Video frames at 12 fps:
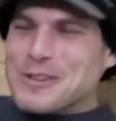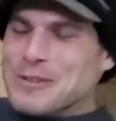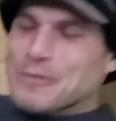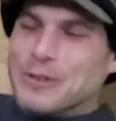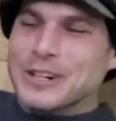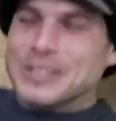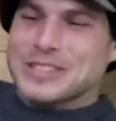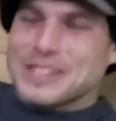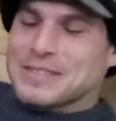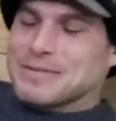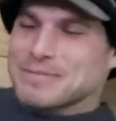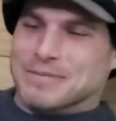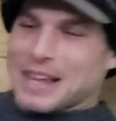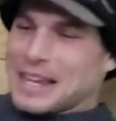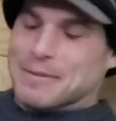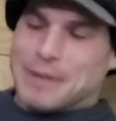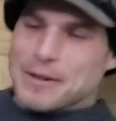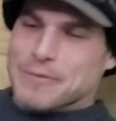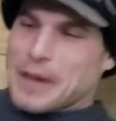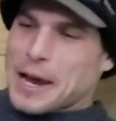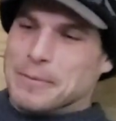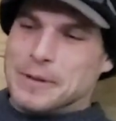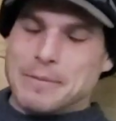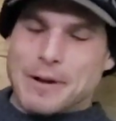First, my
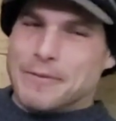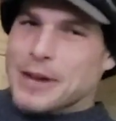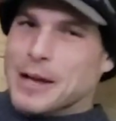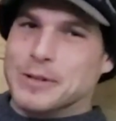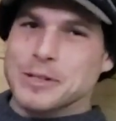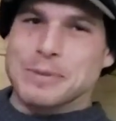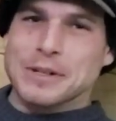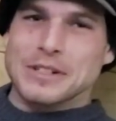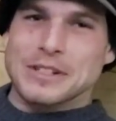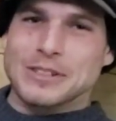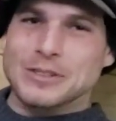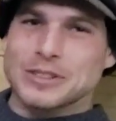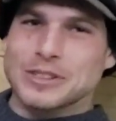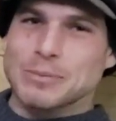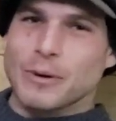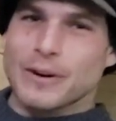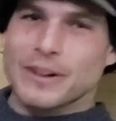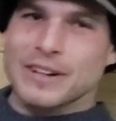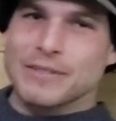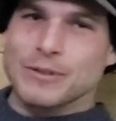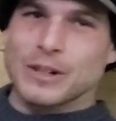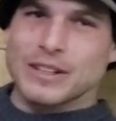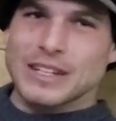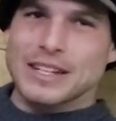family. My family's been a huge support and
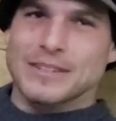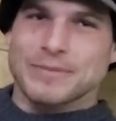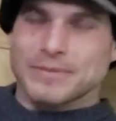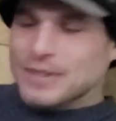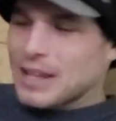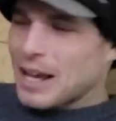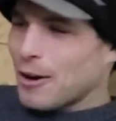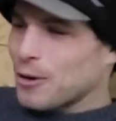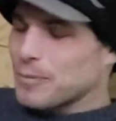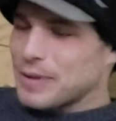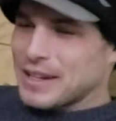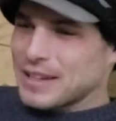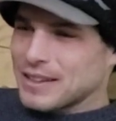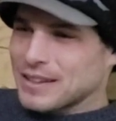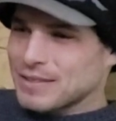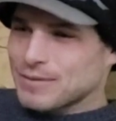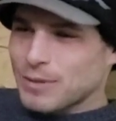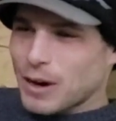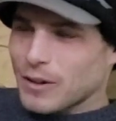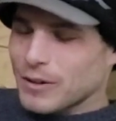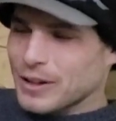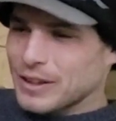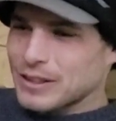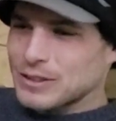really helped me in
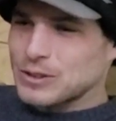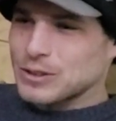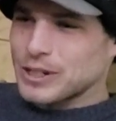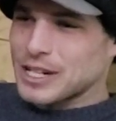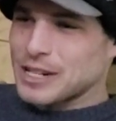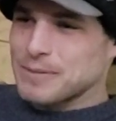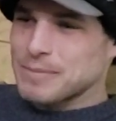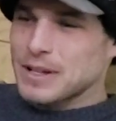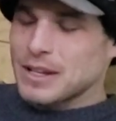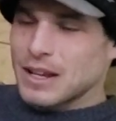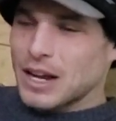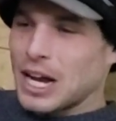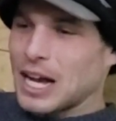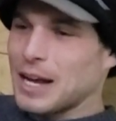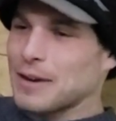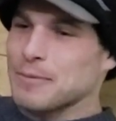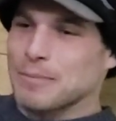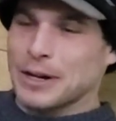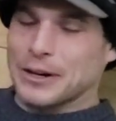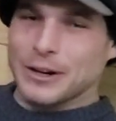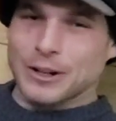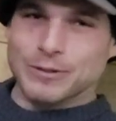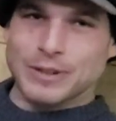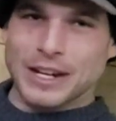following this dream. My
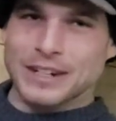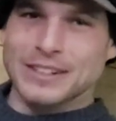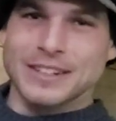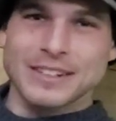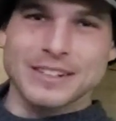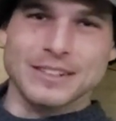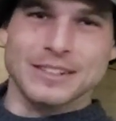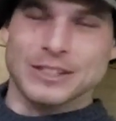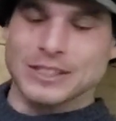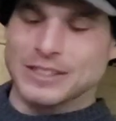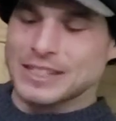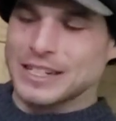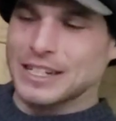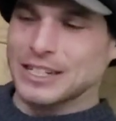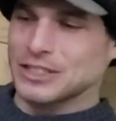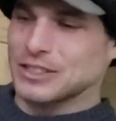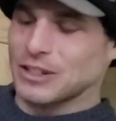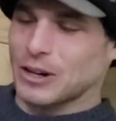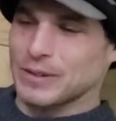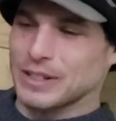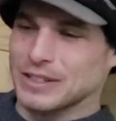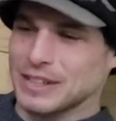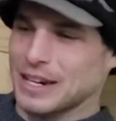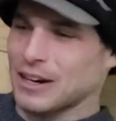girlfriend, Christina, she's
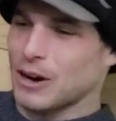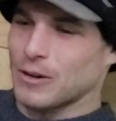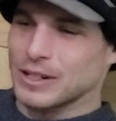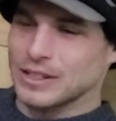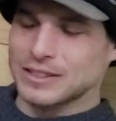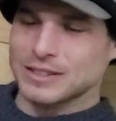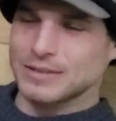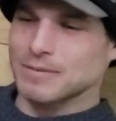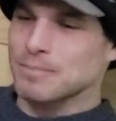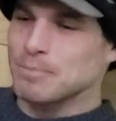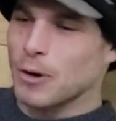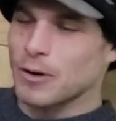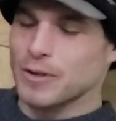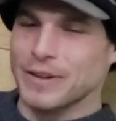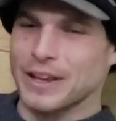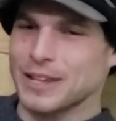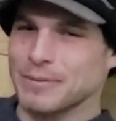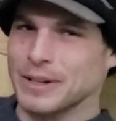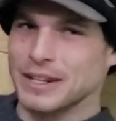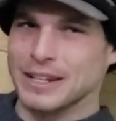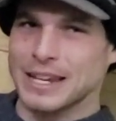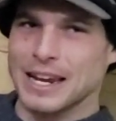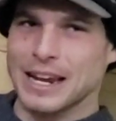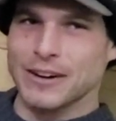always there, always motivating me to
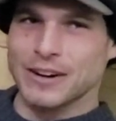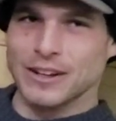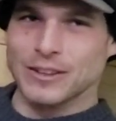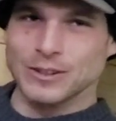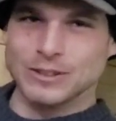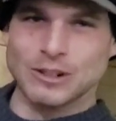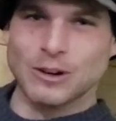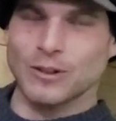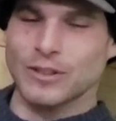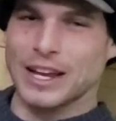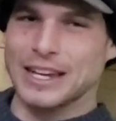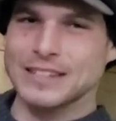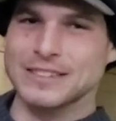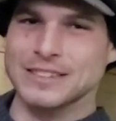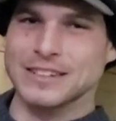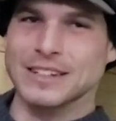get out on those cold nights. And